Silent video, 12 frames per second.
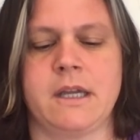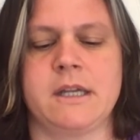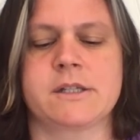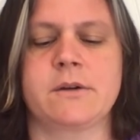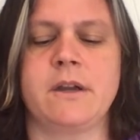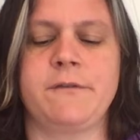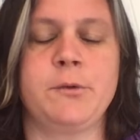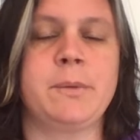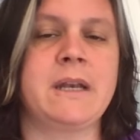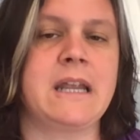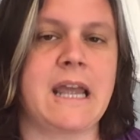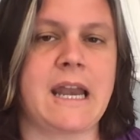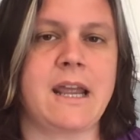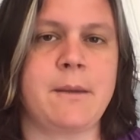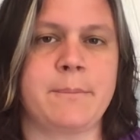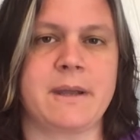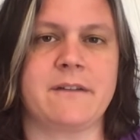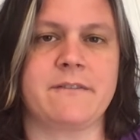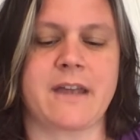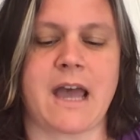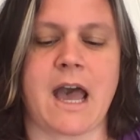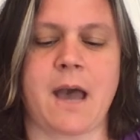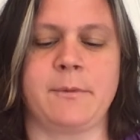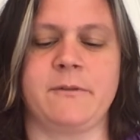So if you've been getting a bit of
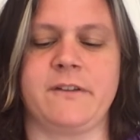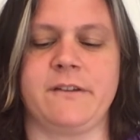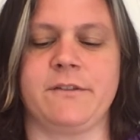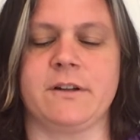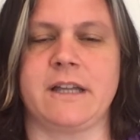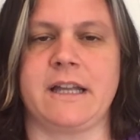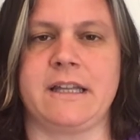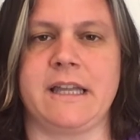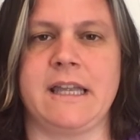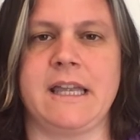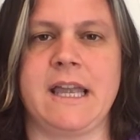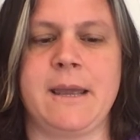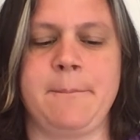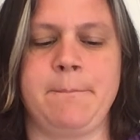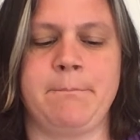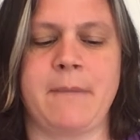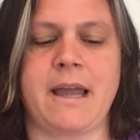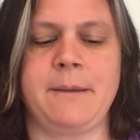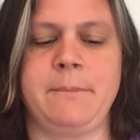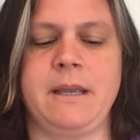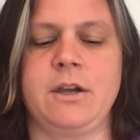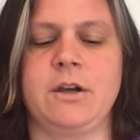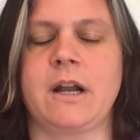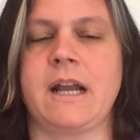cabin fever lately, it might
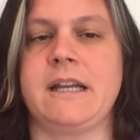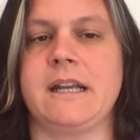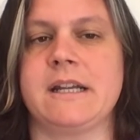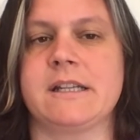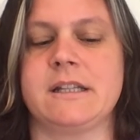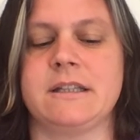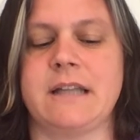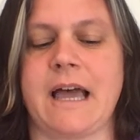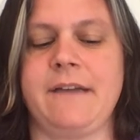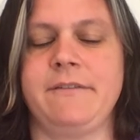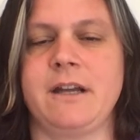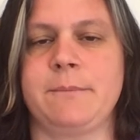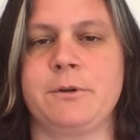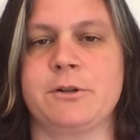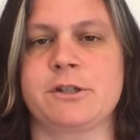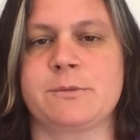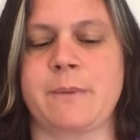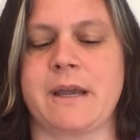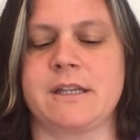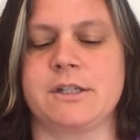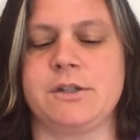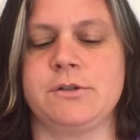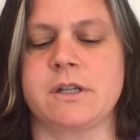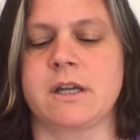be a good idea to liven up your
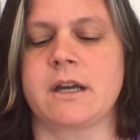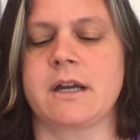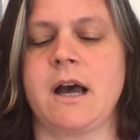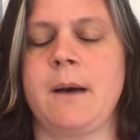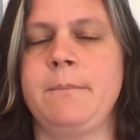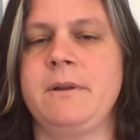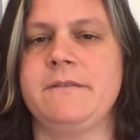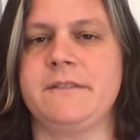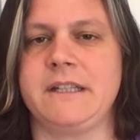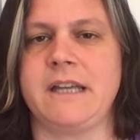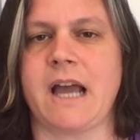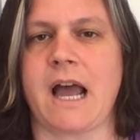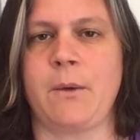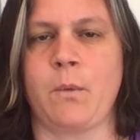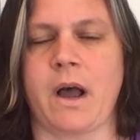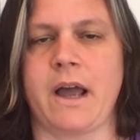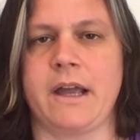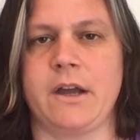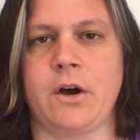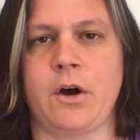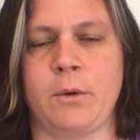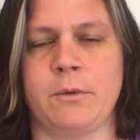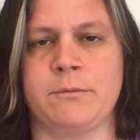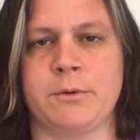space using a couple of D I Y
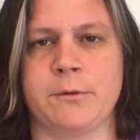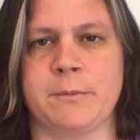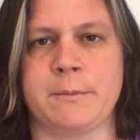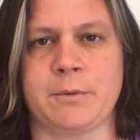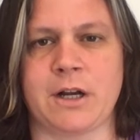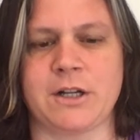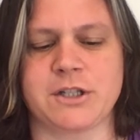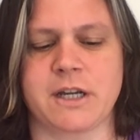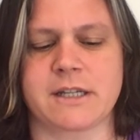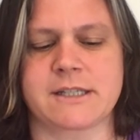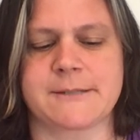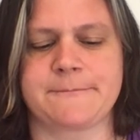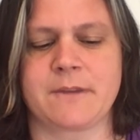home improvement projects.